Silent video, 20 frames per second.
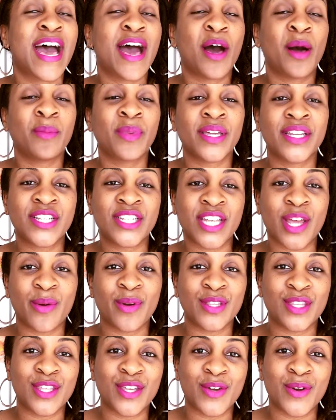I'm going to share
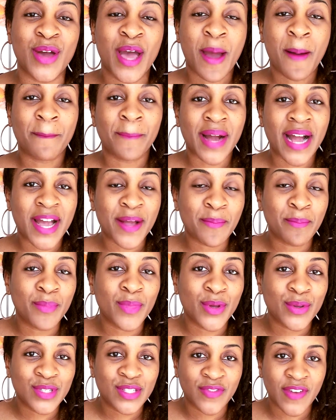with you my
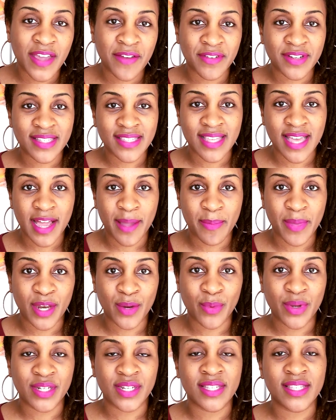most favorite segment,
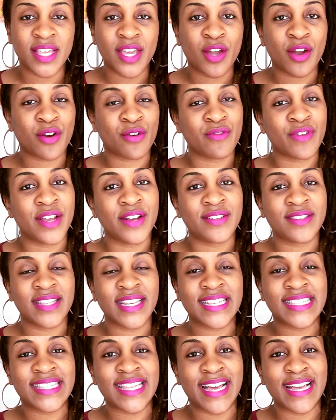which is the career
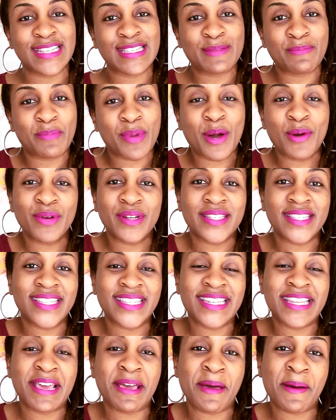success bonus
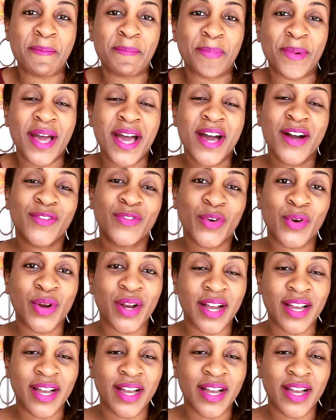tip for